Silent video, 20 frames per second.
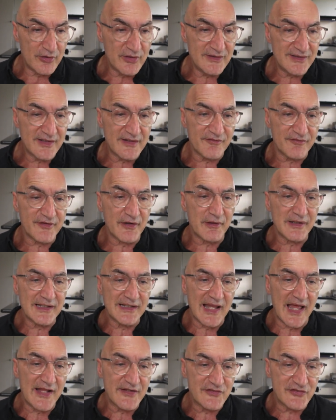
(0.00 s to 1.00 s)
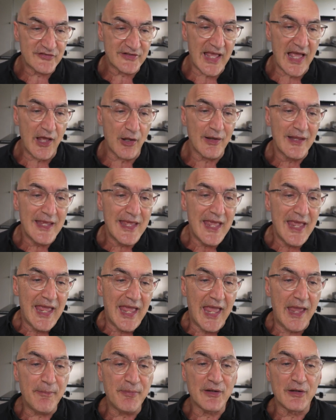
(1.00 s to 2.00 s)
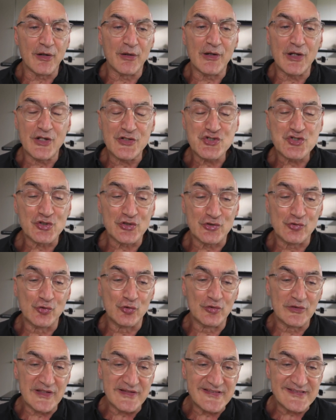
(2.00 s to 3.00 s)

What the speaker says: He did a very large-scale epidemiological